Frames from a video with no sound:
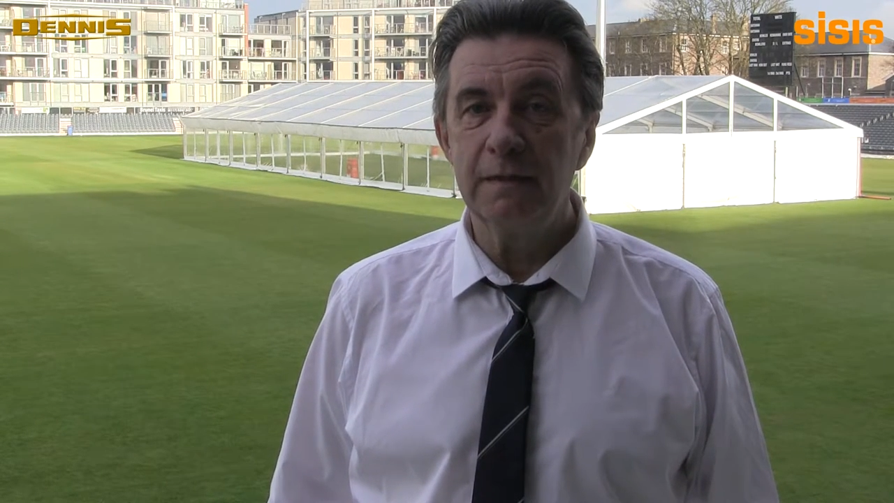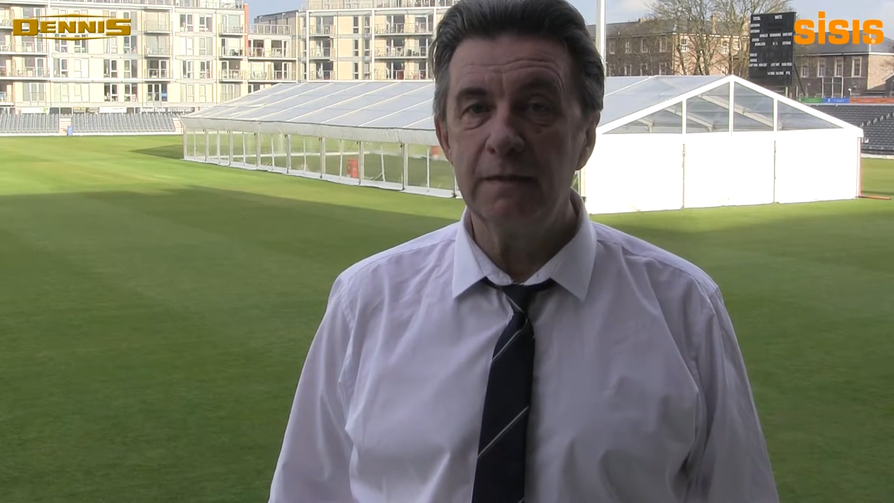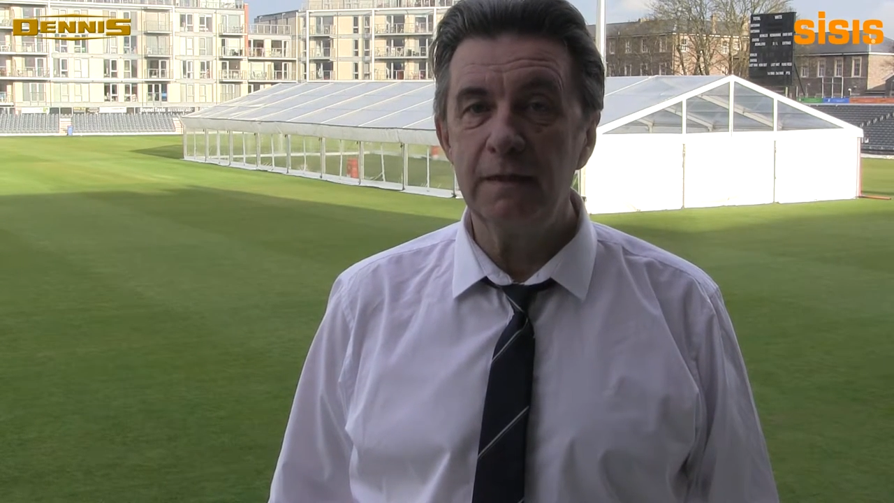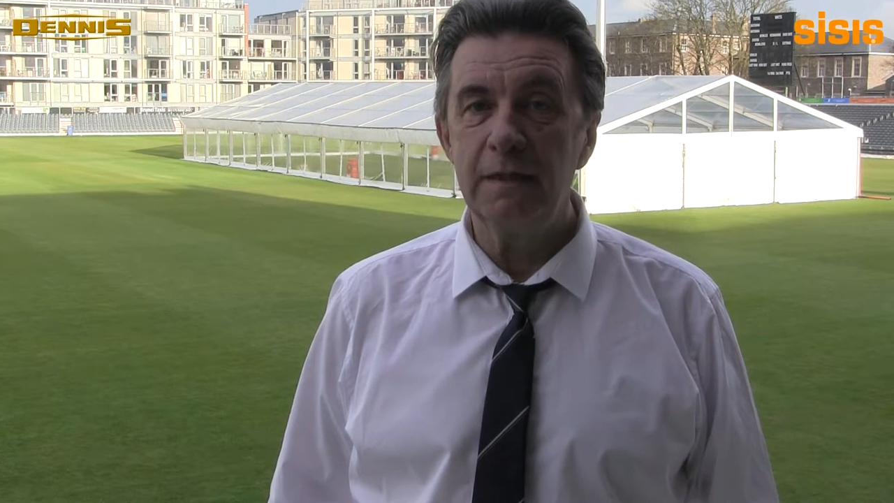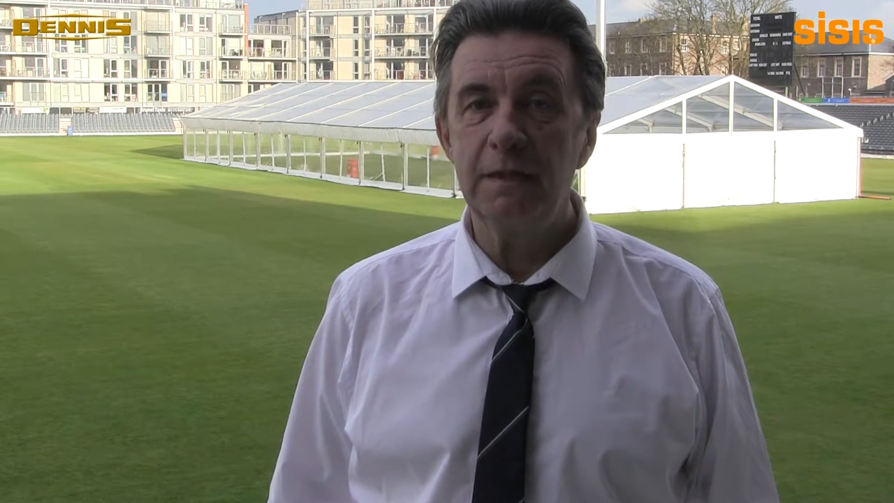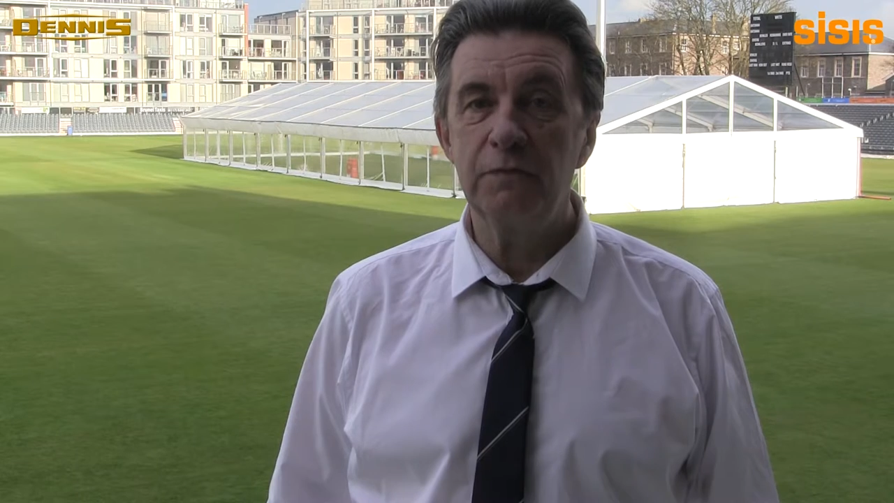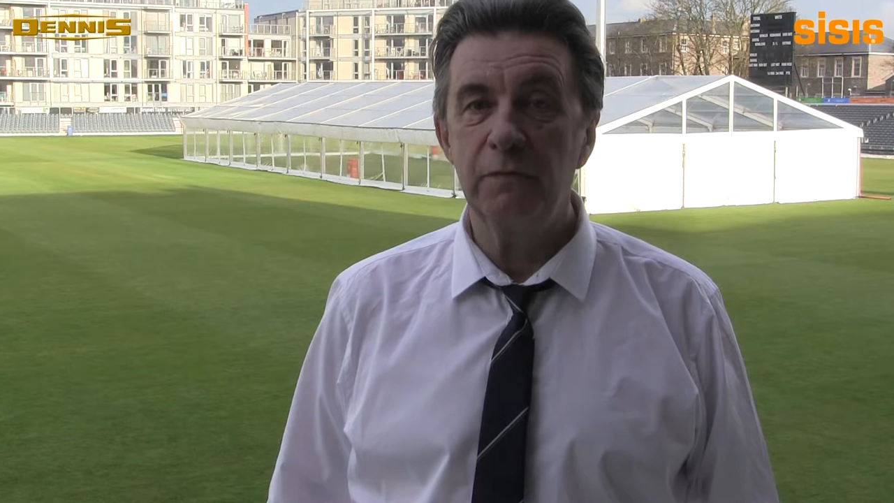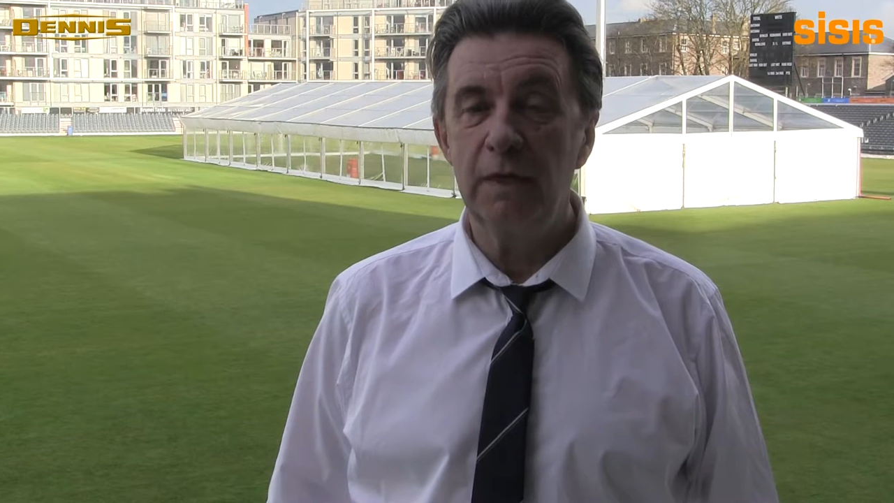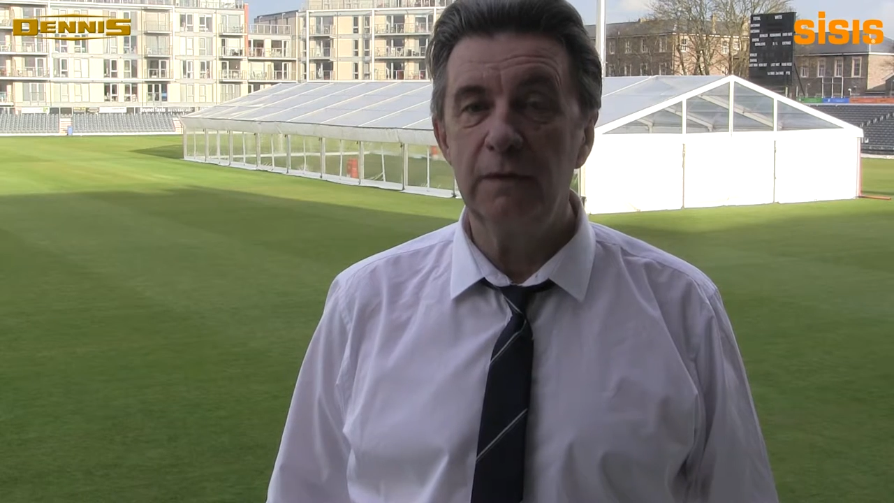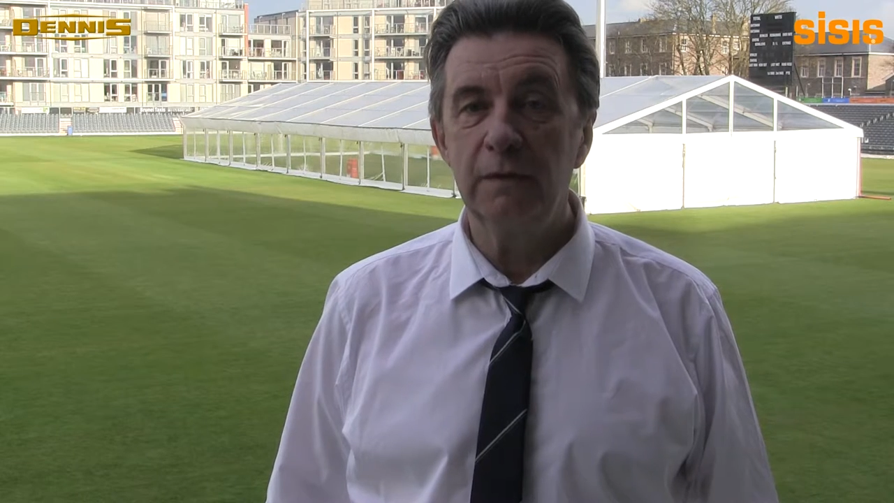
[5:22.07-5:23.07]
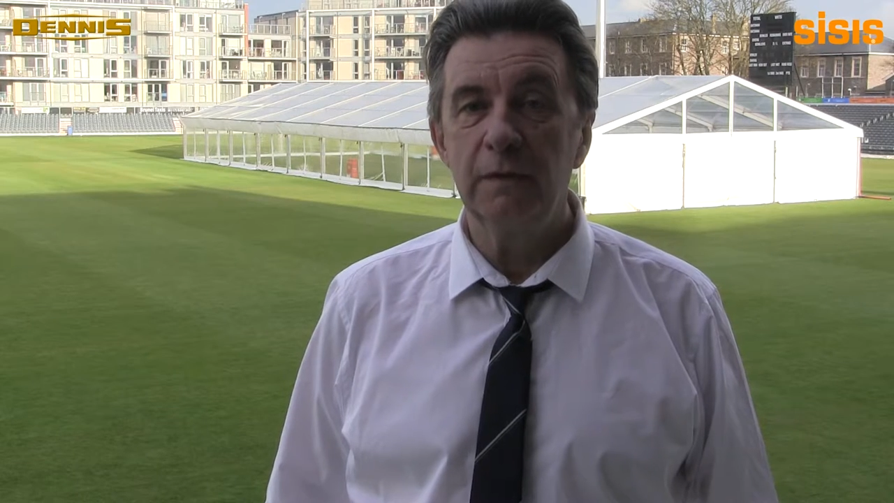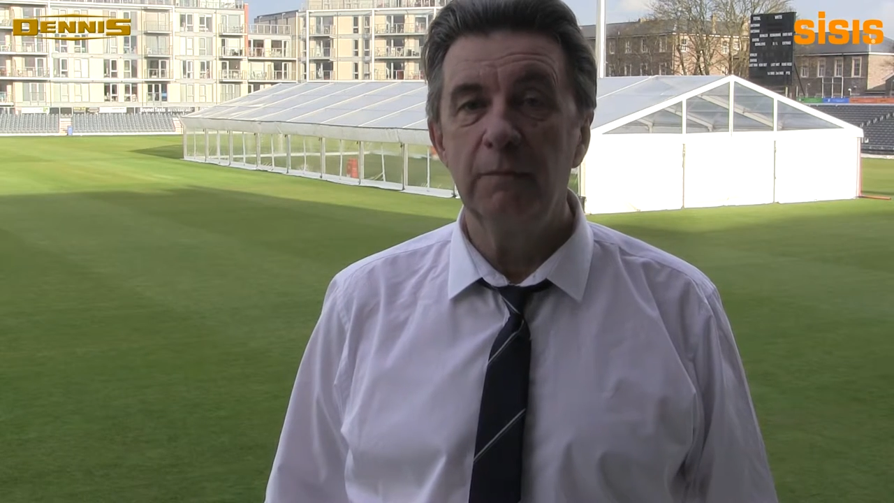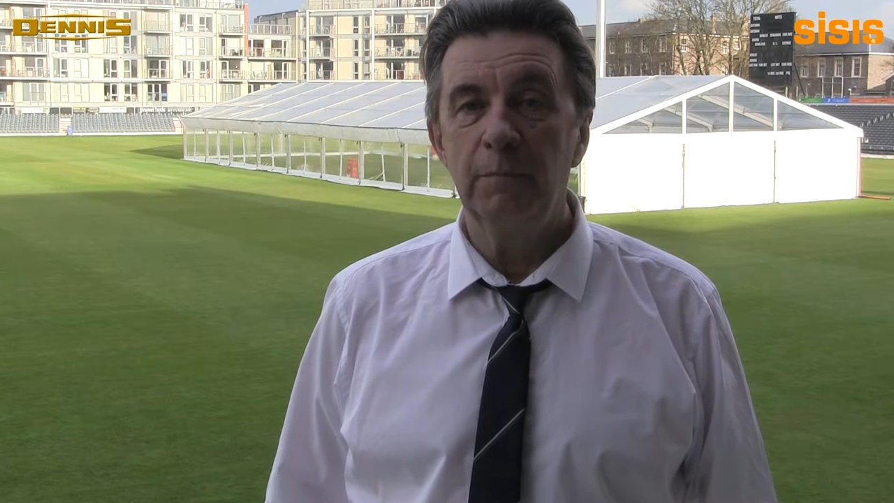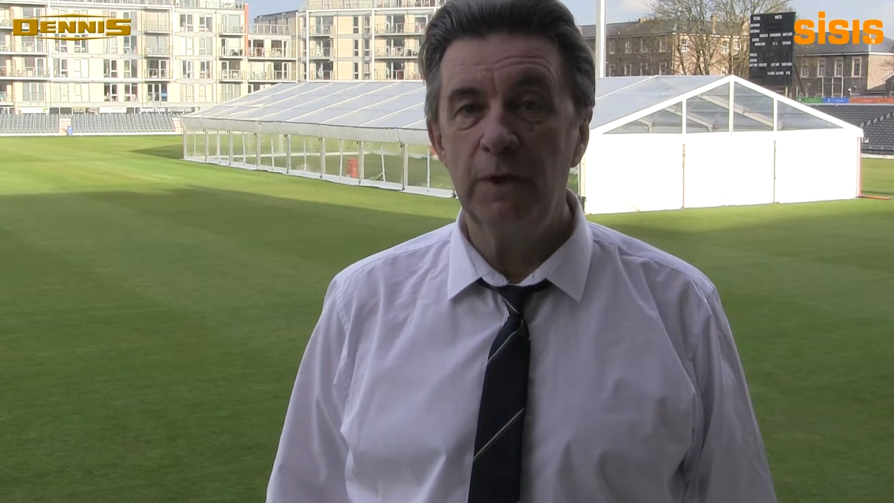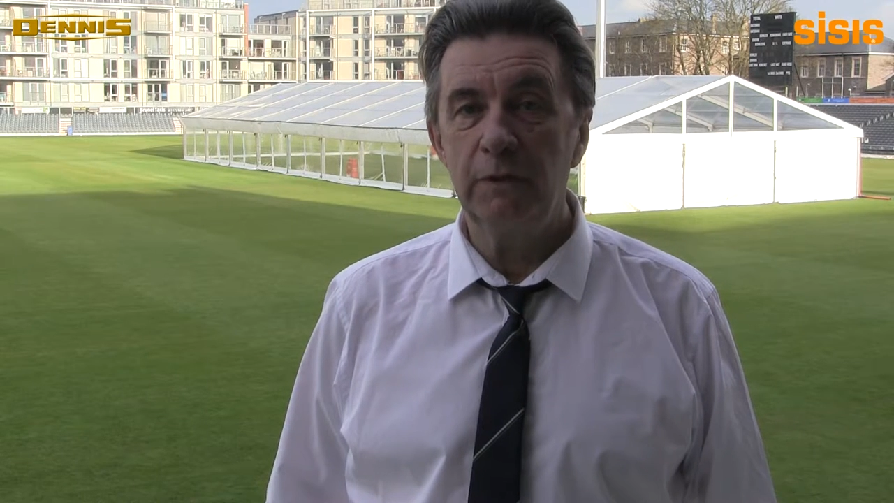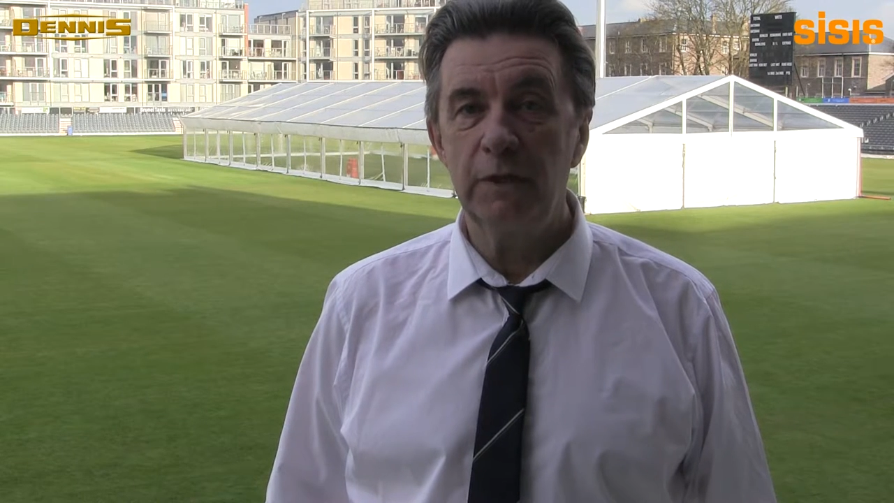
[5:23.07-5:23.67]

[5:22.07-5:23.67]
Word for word: is that it is run by